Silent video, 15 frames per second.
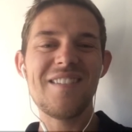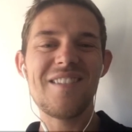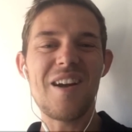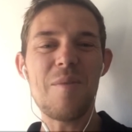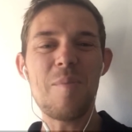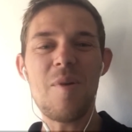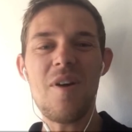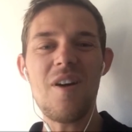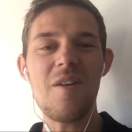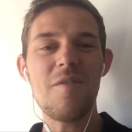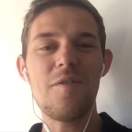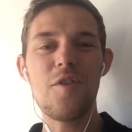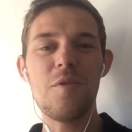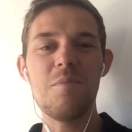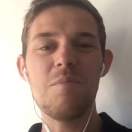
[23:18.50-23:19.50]
apart
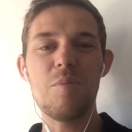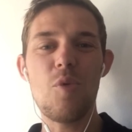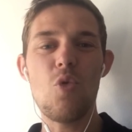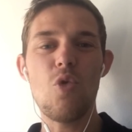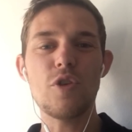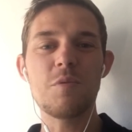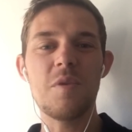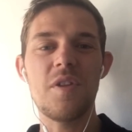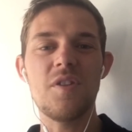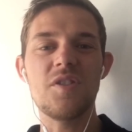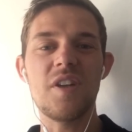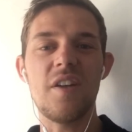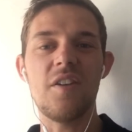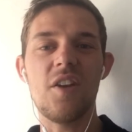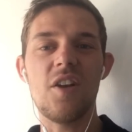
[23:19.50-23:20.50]
from Portsmouth and
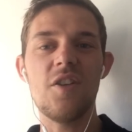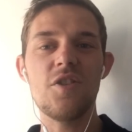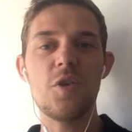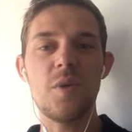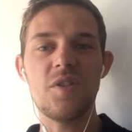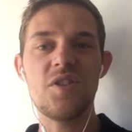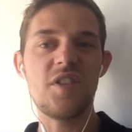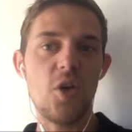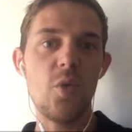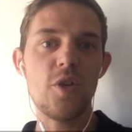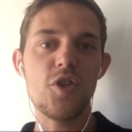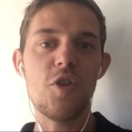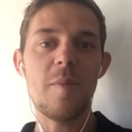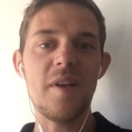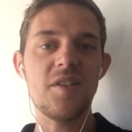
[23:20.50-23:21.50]
Sunderland, who are still the
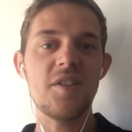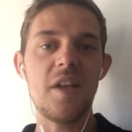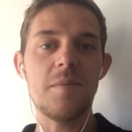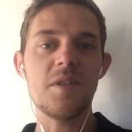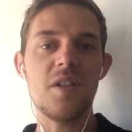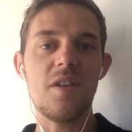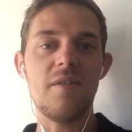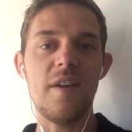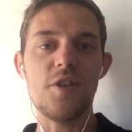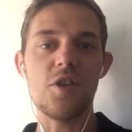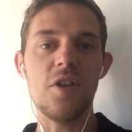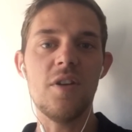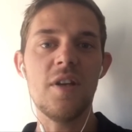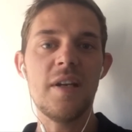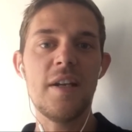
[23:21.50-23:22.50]
two biggest teams in the
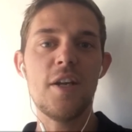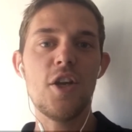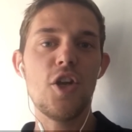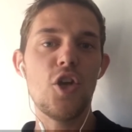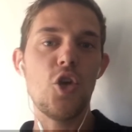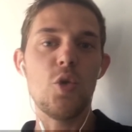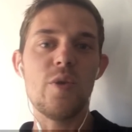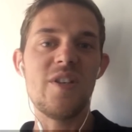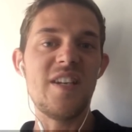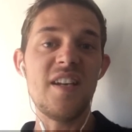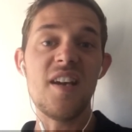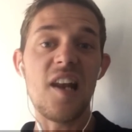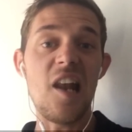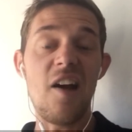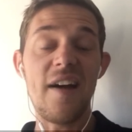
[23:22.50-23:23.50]
division, who
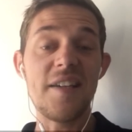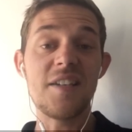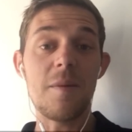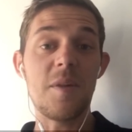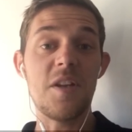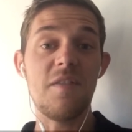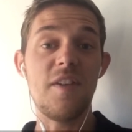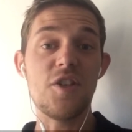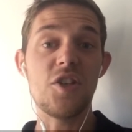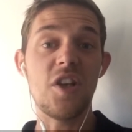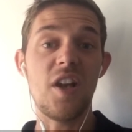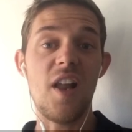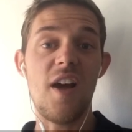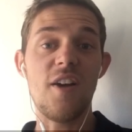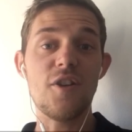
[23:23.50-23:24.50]
didn't light up the
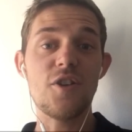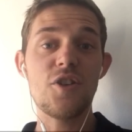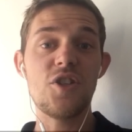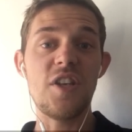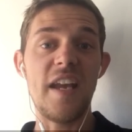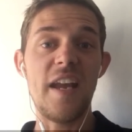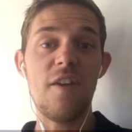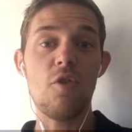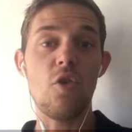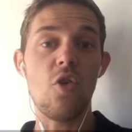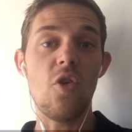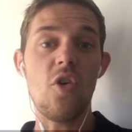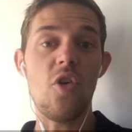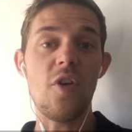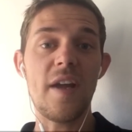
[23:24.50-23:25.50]
division last year
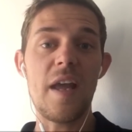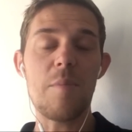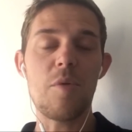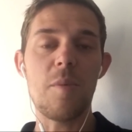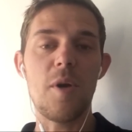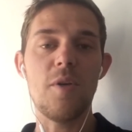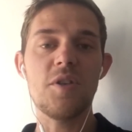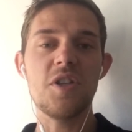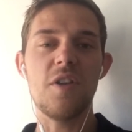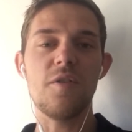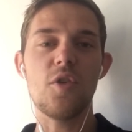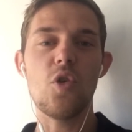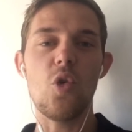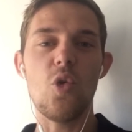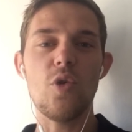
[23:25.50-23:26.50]
or get promoted,
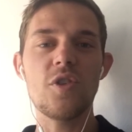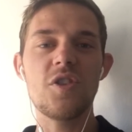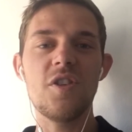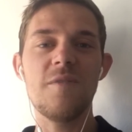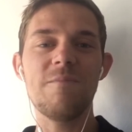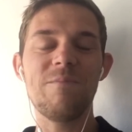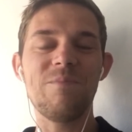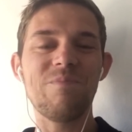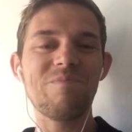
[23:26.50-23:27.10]
of course, and